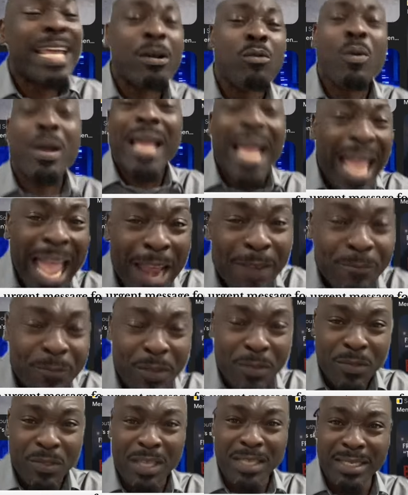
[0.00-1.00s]
away
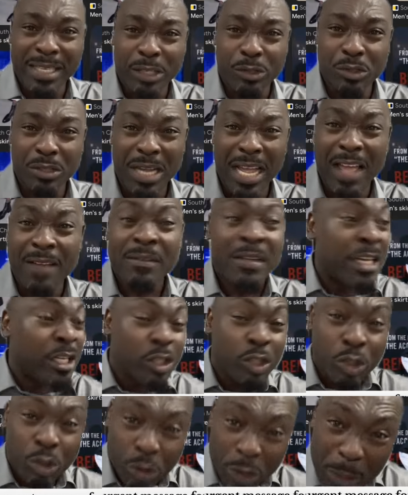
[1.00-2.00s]
everything that you have,
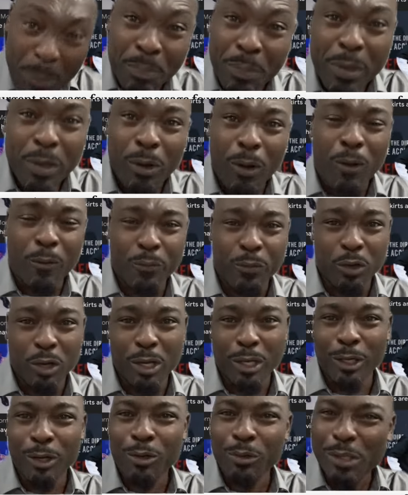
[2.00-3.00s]
strip you of your
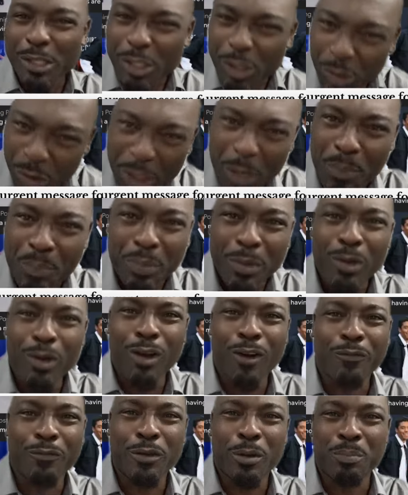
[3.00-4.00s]
glory, strip you
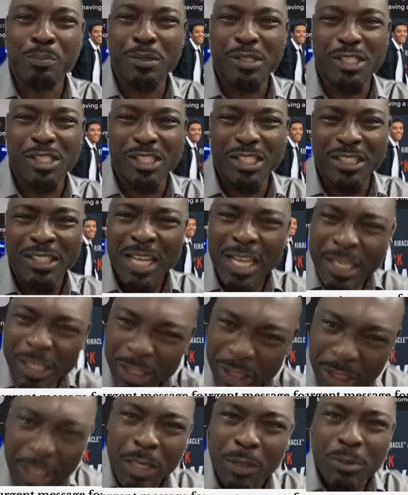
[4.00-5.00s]
of your prestige,
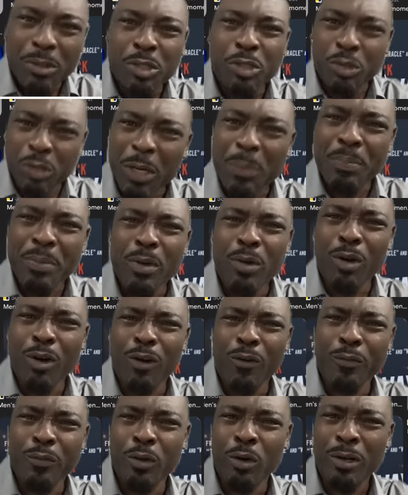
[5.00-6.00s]
strip you
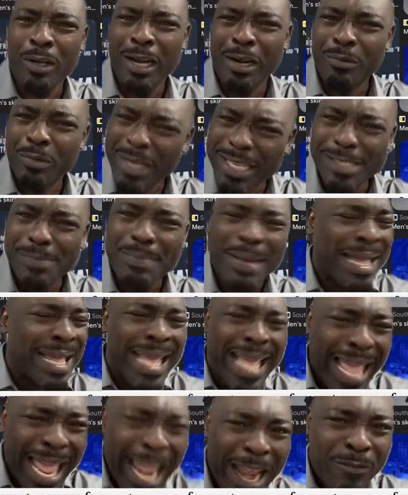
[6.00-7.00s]
of your charisma,
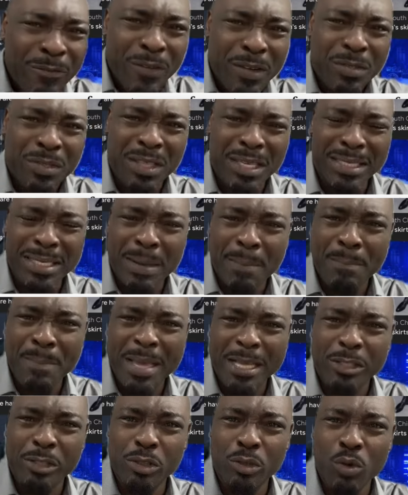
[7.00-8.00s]
everything that
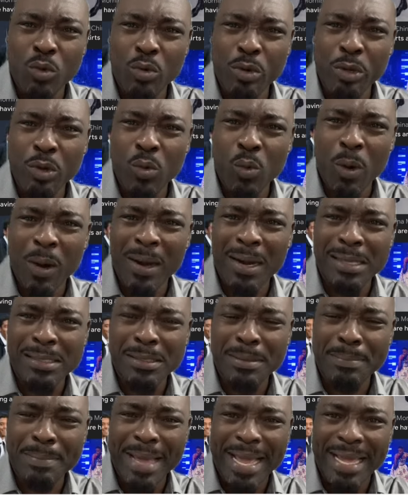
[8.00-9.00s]
makes you who you are as
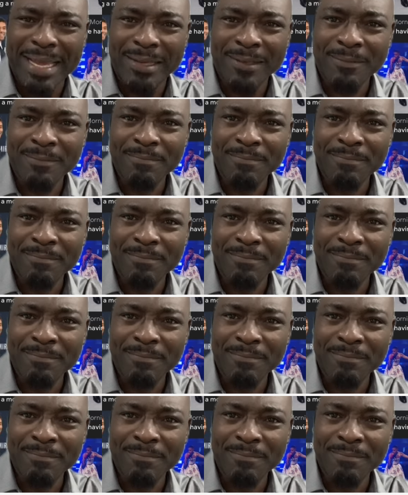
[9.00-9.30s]
a man.